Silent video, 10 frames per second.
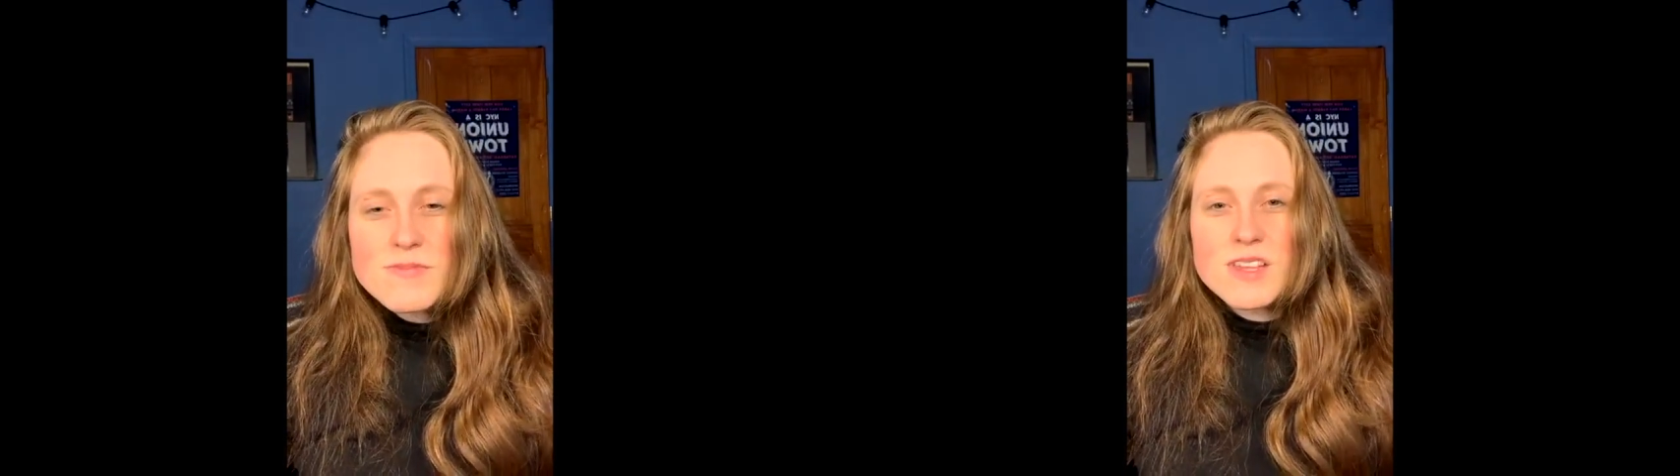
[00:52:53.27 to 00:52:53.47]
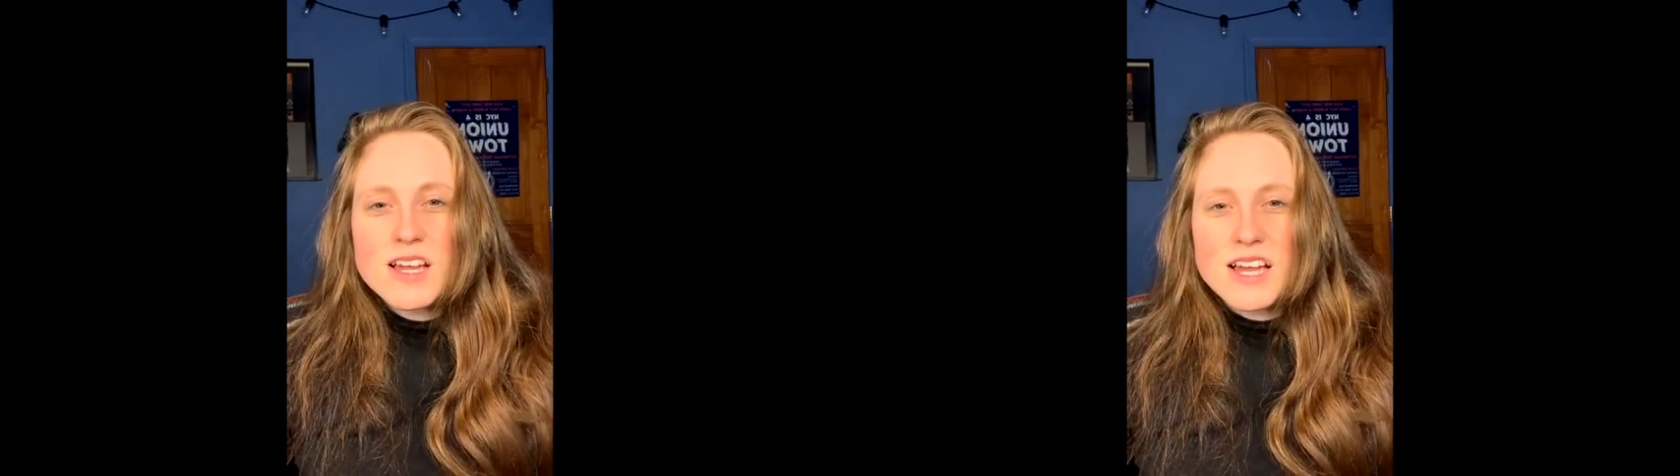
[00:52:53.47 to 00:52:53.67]

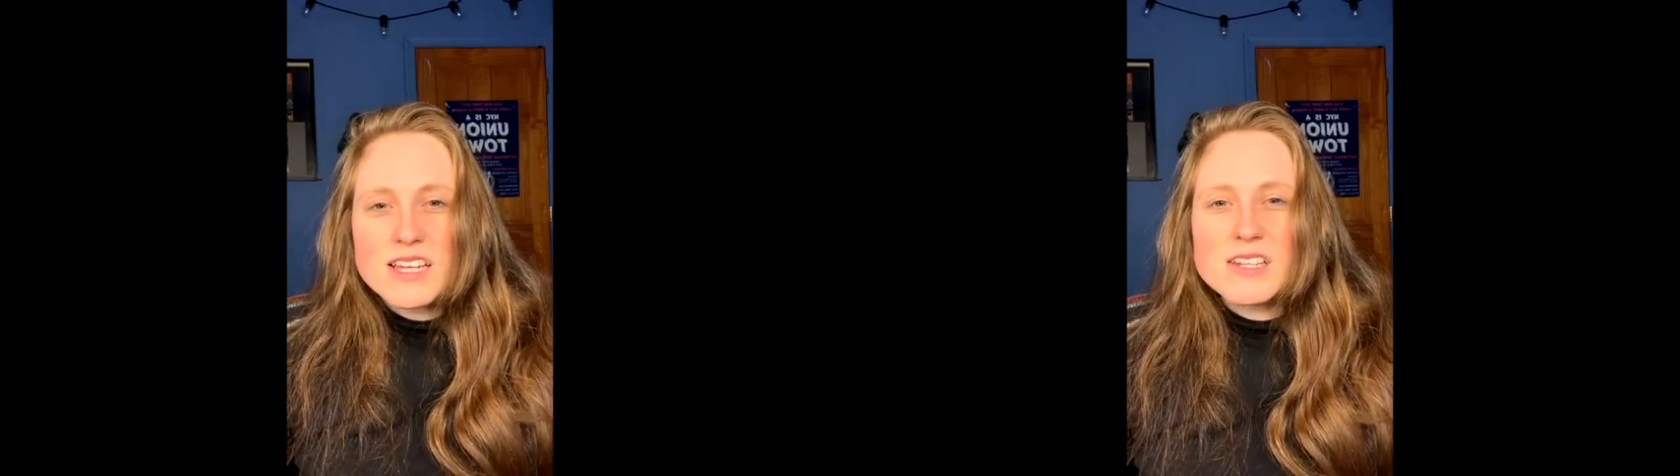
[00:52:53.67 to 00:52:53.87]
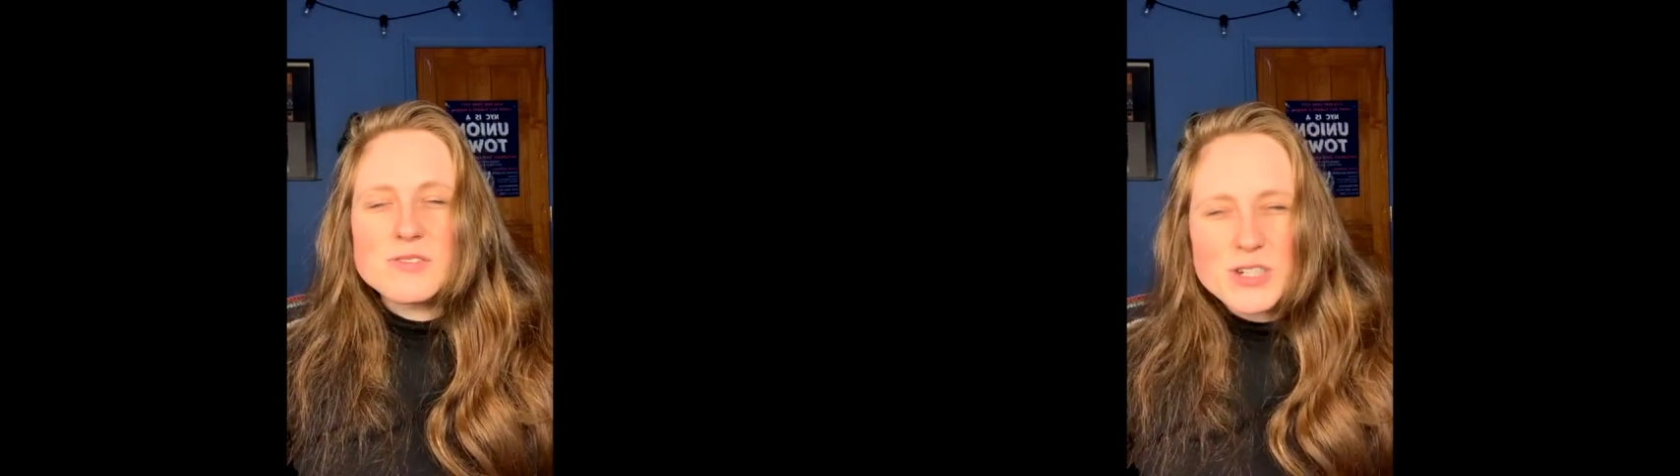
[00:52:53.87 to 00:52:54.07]
I
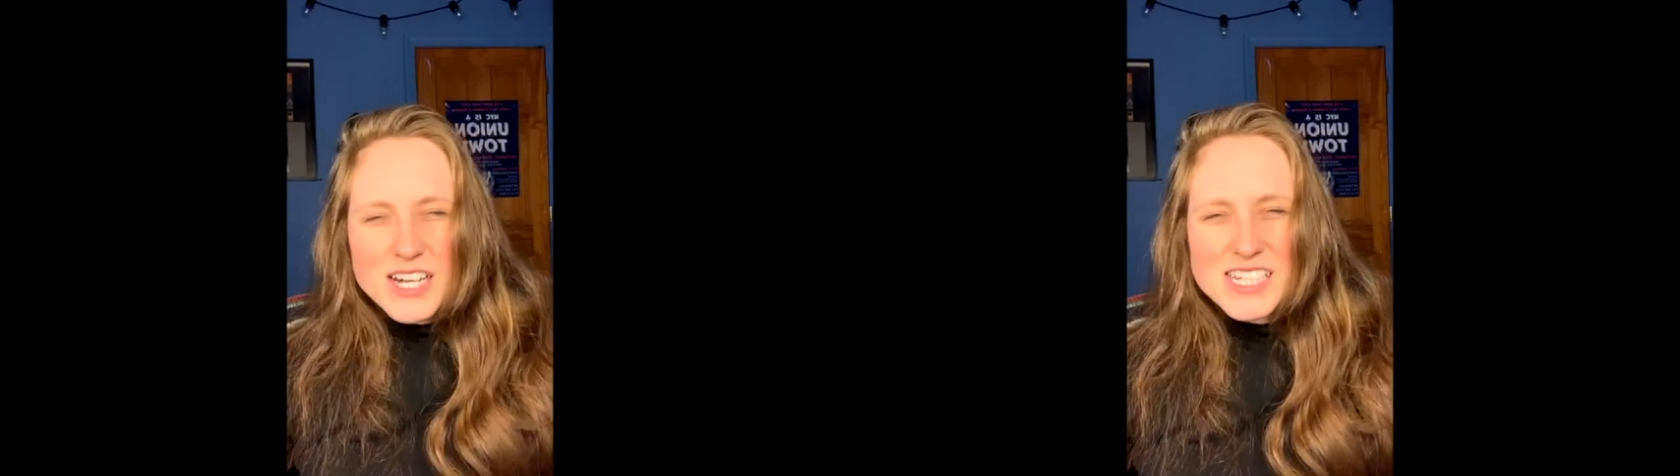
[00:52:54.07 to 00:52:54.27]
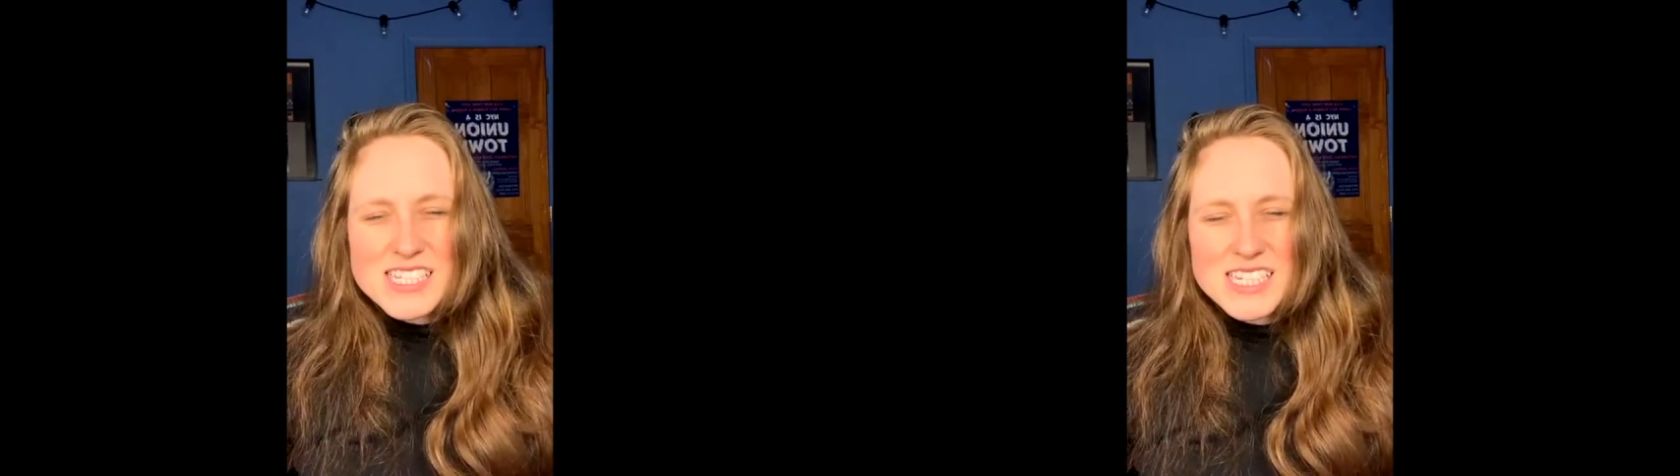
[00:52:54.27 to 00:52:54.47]
love you
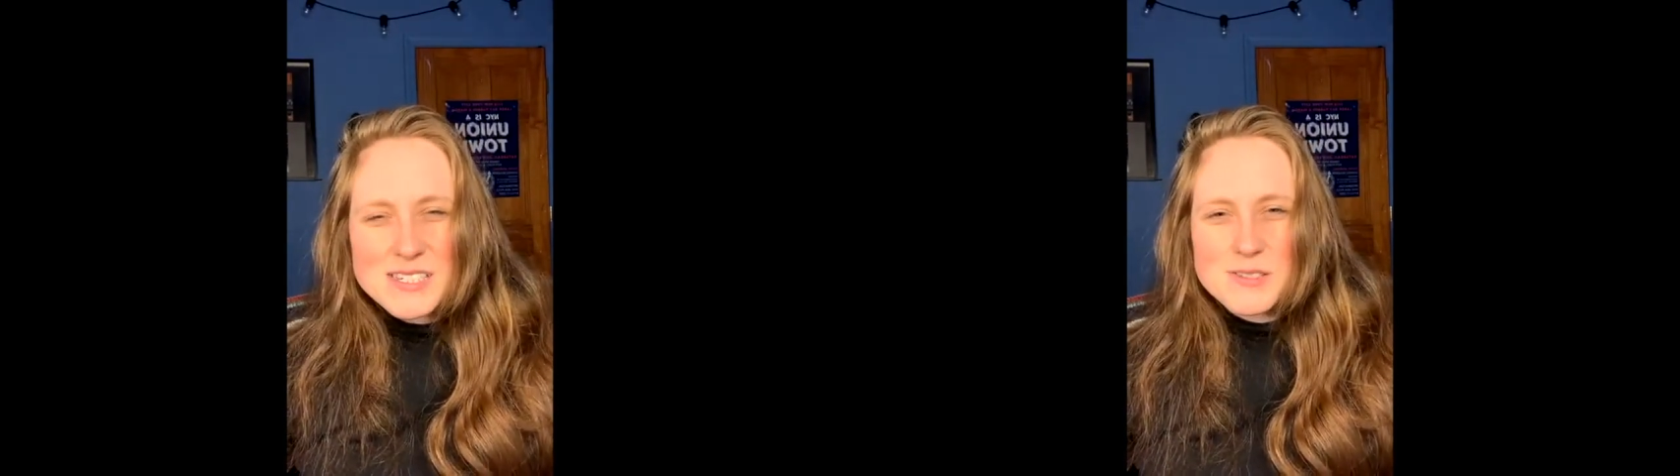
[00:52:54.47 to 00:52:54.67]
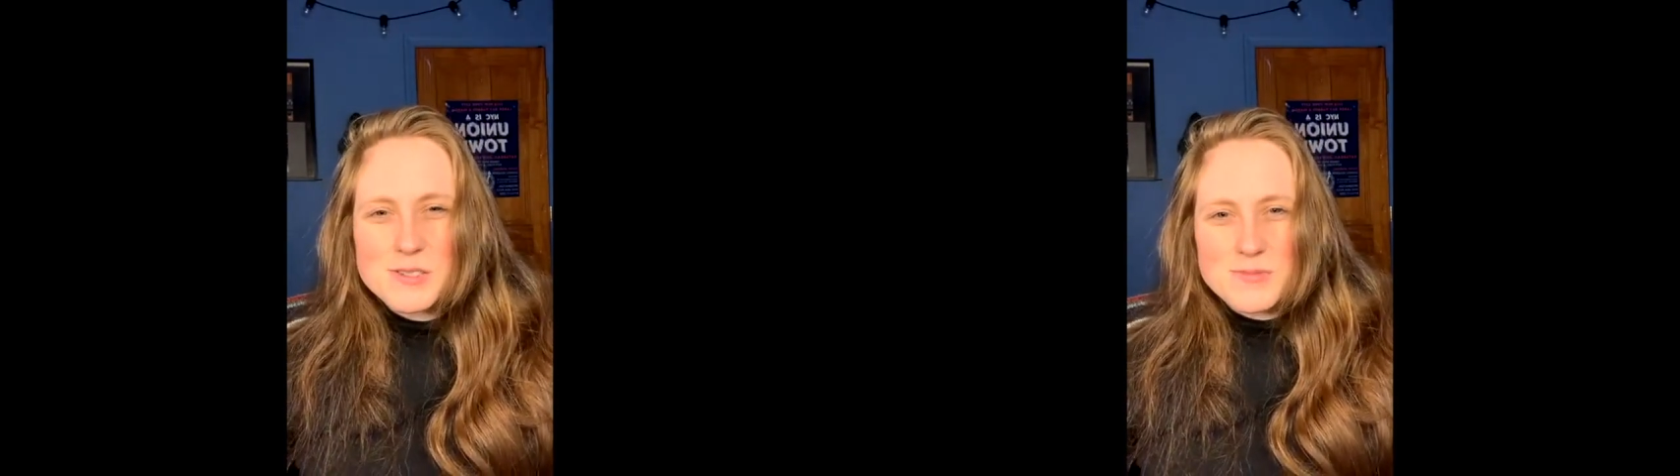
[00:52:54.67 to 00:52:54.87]
guys. Thank you so